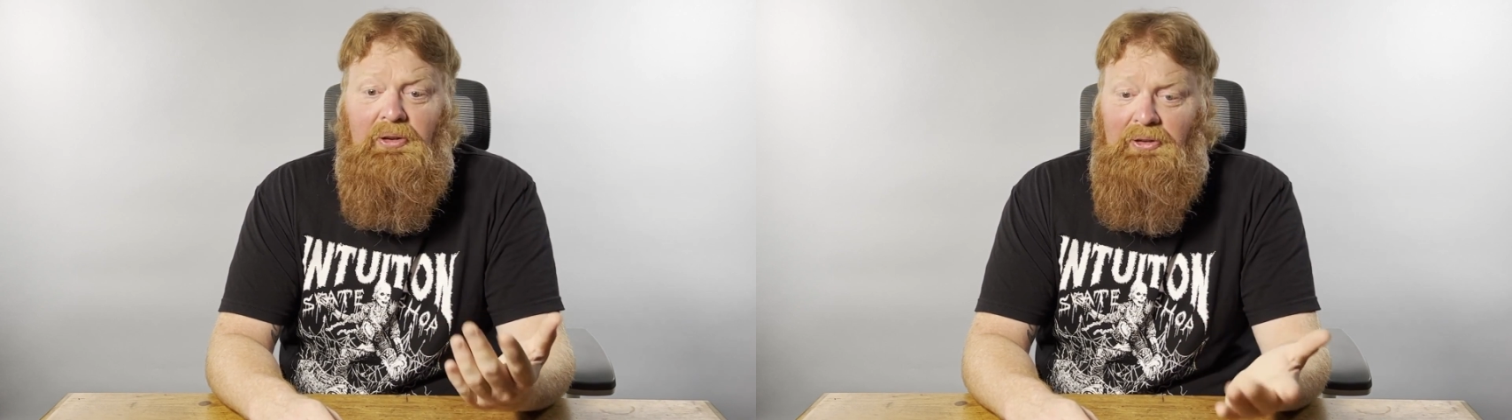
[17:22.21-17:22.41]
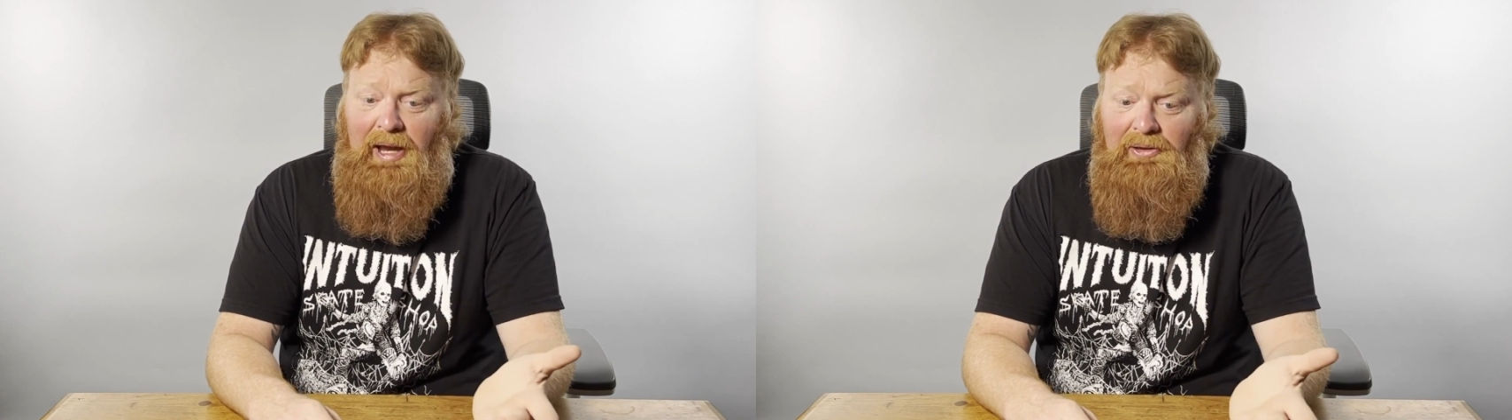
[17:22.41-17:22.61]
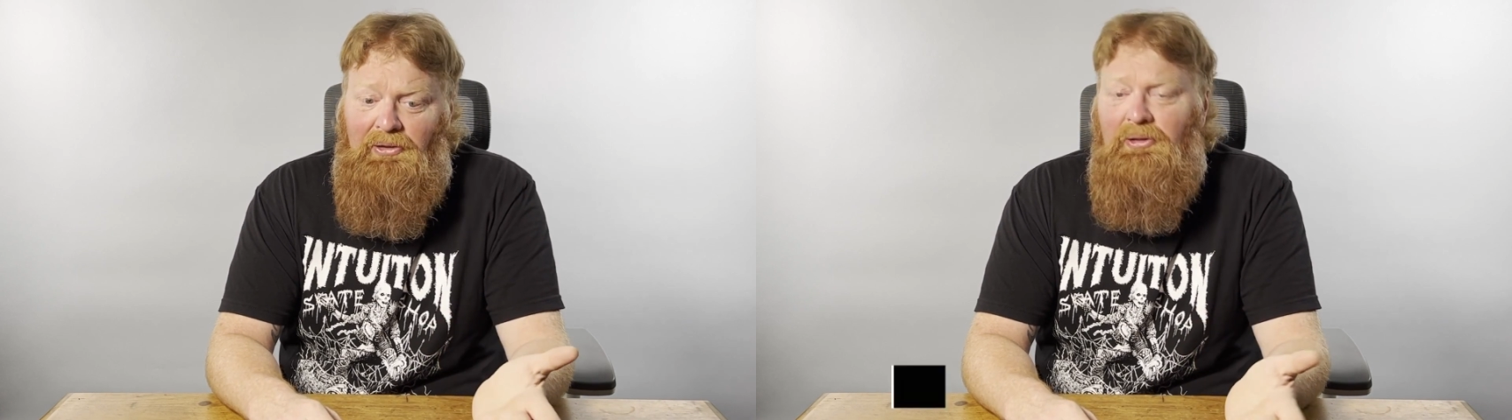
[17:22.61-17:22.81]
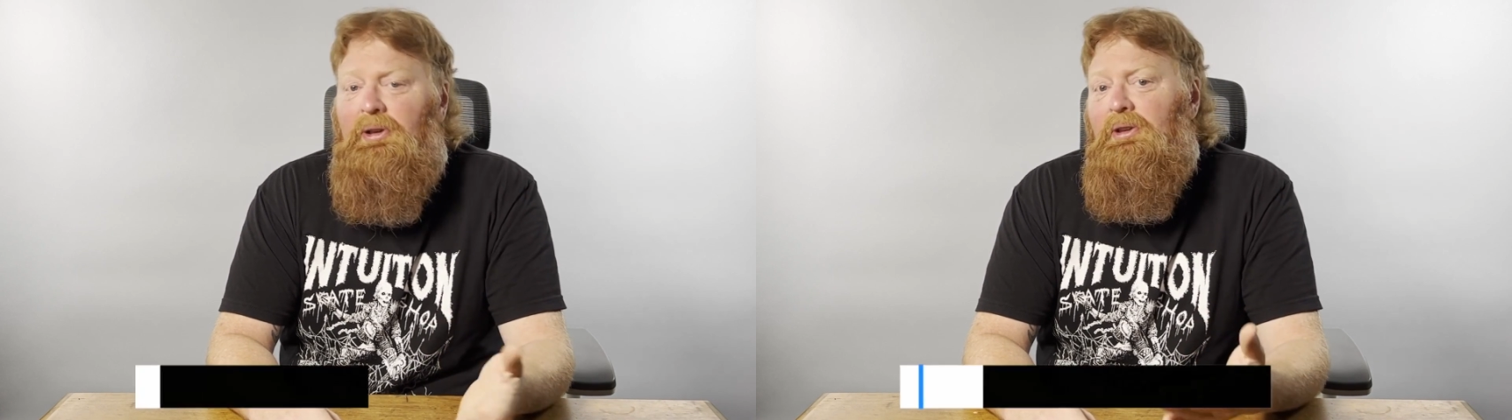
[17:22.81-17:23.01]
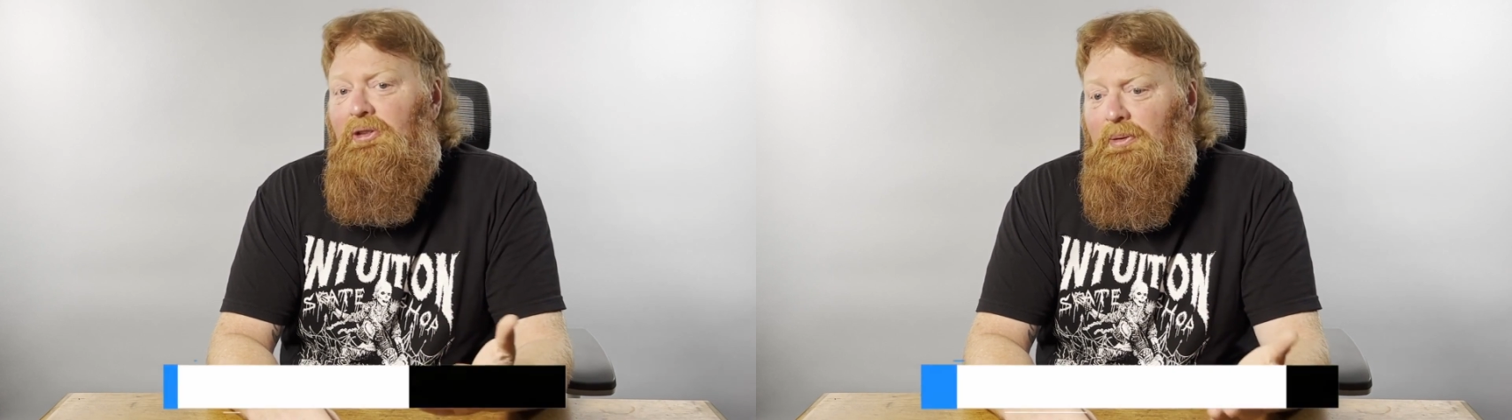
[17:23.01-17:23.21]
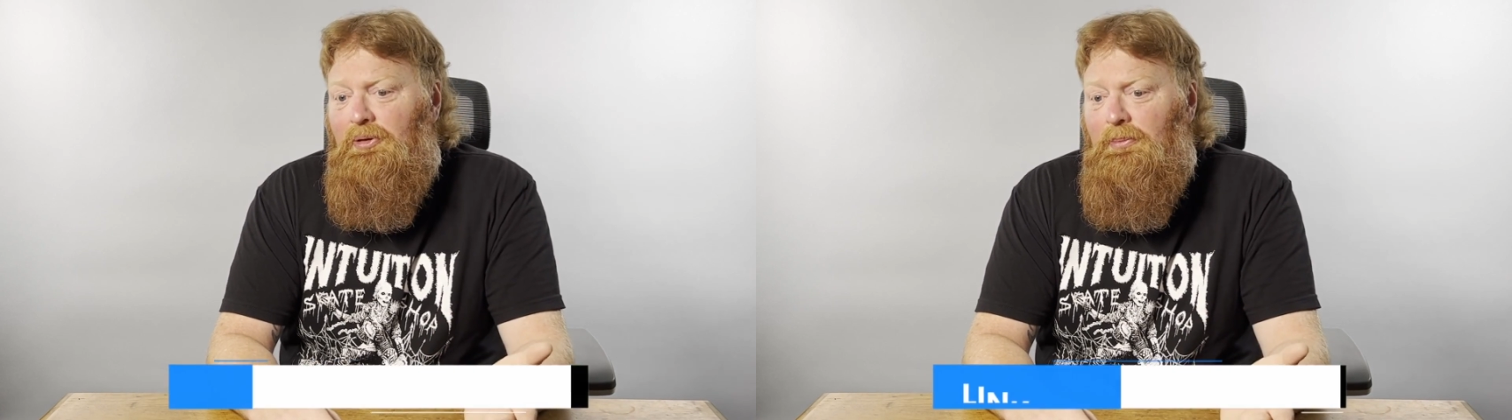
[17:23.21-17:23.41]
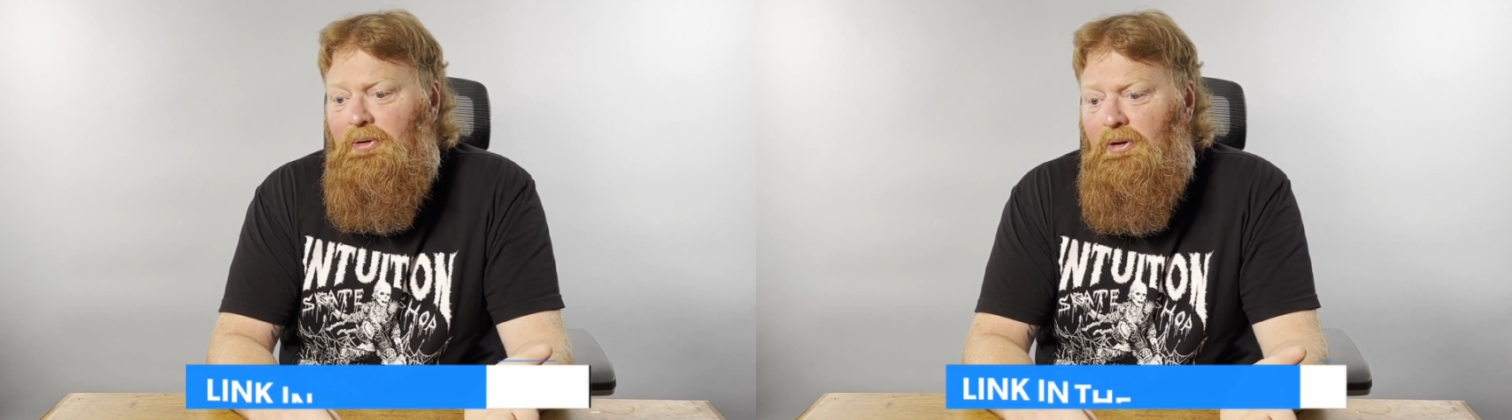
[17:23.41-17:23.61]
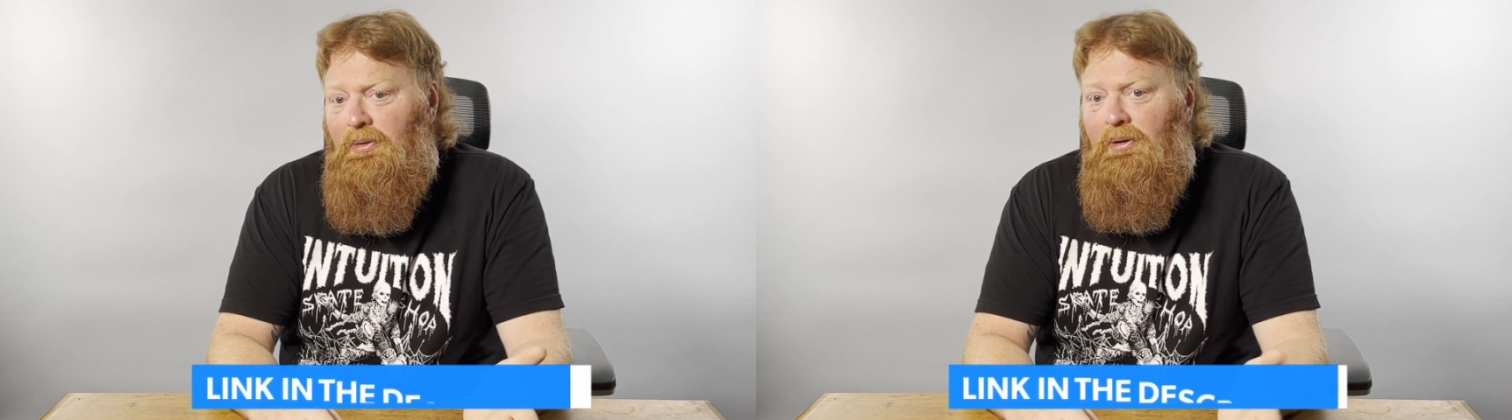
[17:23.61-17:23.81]
skates in the description
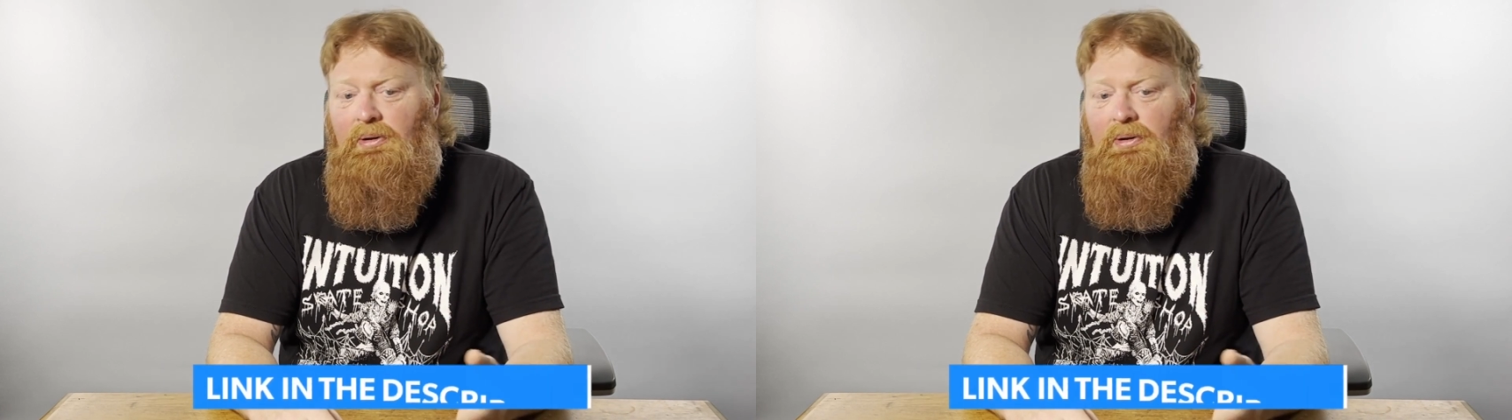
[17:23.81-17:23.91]
below,